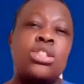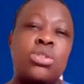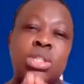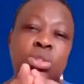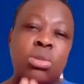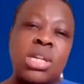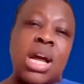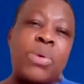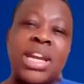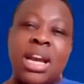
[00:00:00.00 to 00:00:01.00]
The sooner
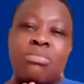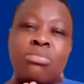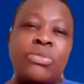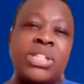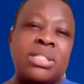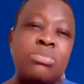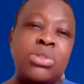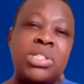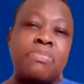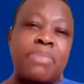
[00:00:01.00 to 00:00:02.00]
we can move this
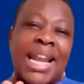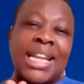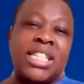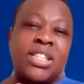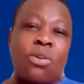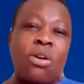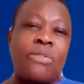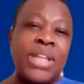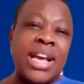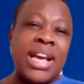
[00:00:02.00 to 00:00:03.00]
municipality off
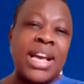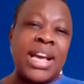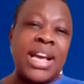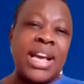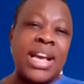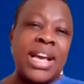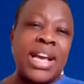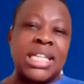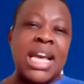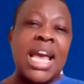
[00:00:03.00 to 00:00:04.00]
the Eskom
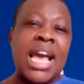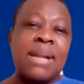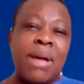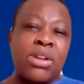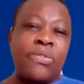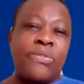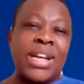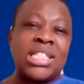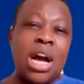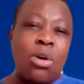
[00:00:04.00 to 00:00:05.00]
grid and
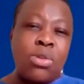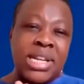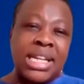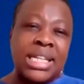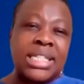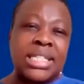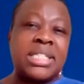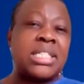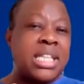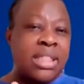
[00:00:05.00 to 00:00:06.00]
manufacture our own
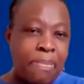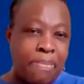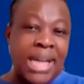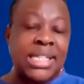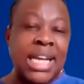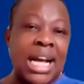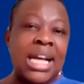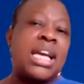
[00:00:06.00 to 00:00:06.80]
electricity, the better.